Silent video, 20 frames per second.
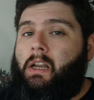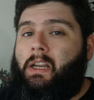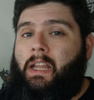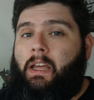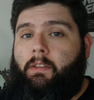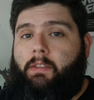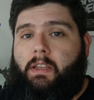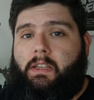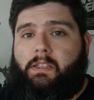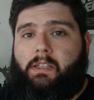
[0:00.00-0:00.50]

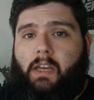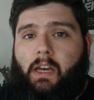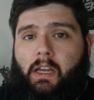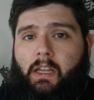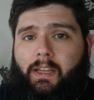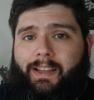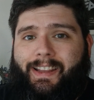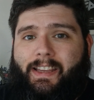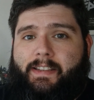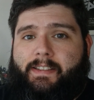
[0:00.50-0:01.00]
Now these
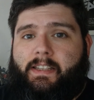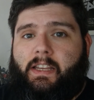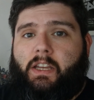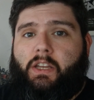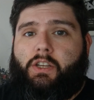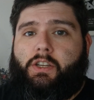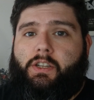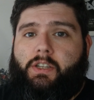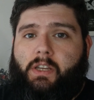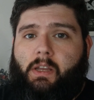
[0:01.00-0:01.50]
colonies
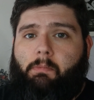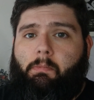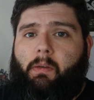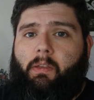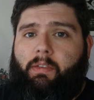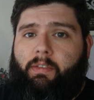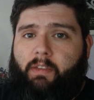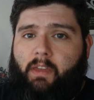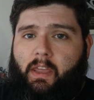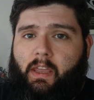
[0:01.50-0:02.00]

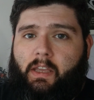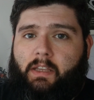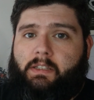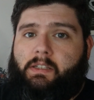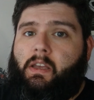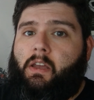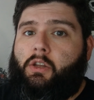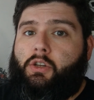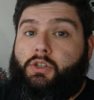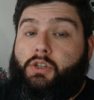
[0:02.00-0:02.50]
ship
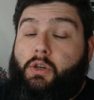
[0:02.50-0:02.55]
things